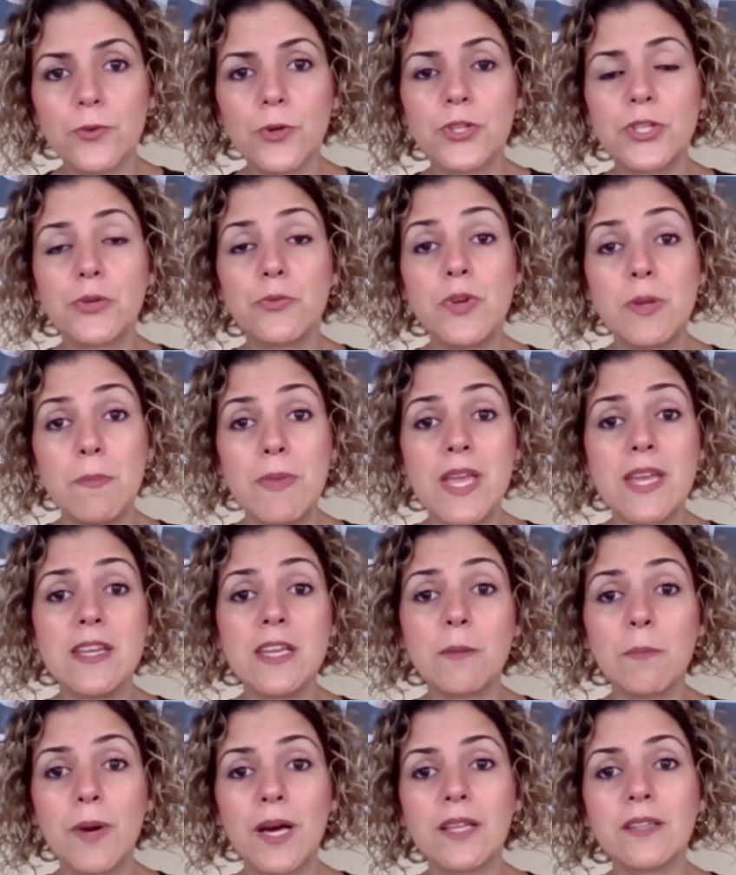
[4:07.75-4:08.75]
the
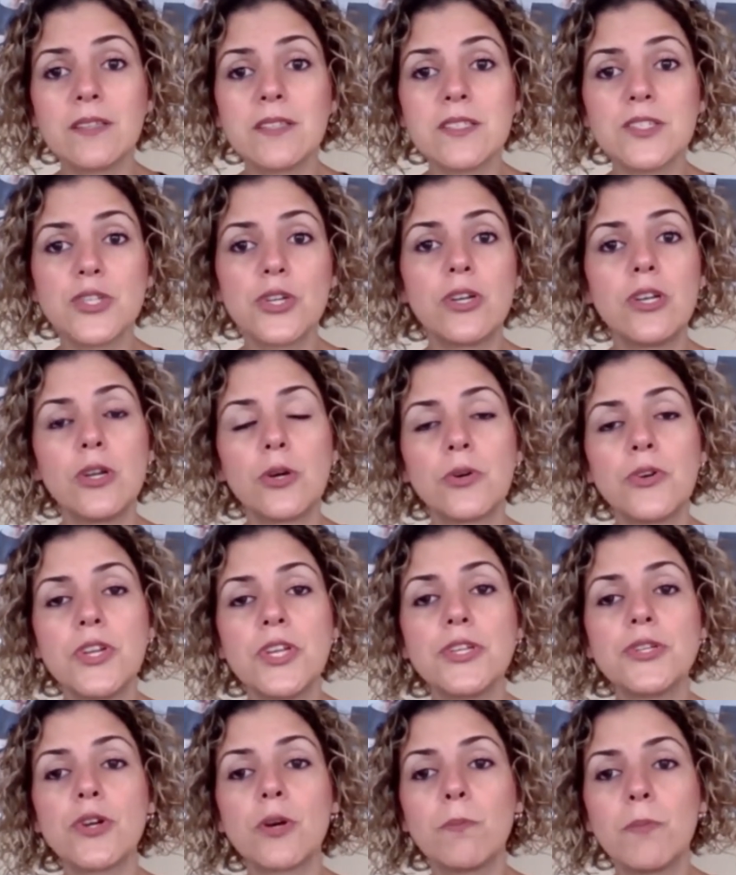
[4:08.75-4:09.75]
remaining balance, you're
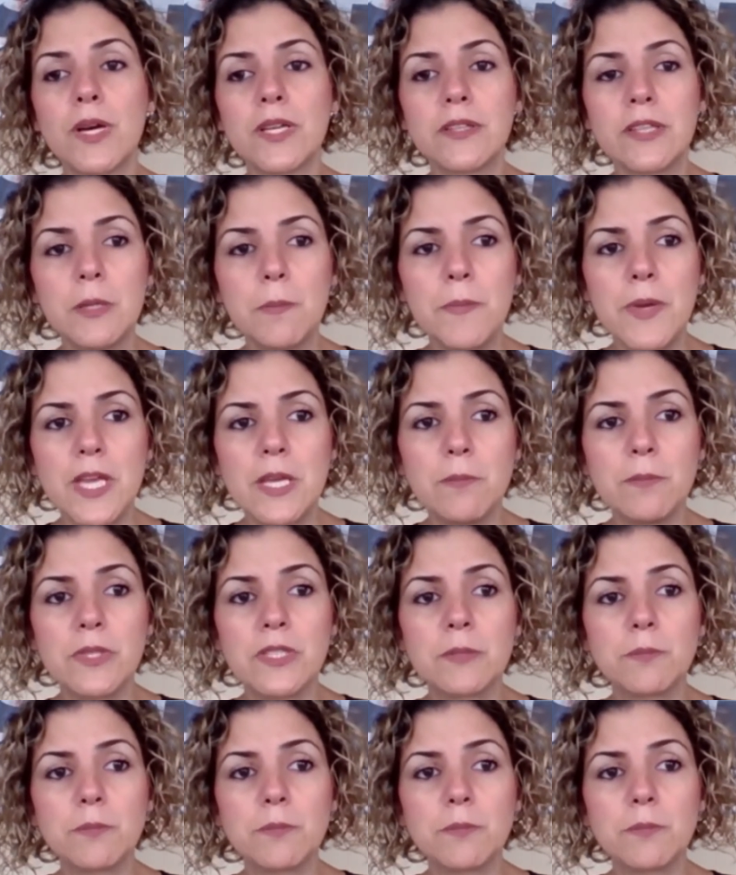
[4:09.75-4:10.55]
lowering your monthly payment,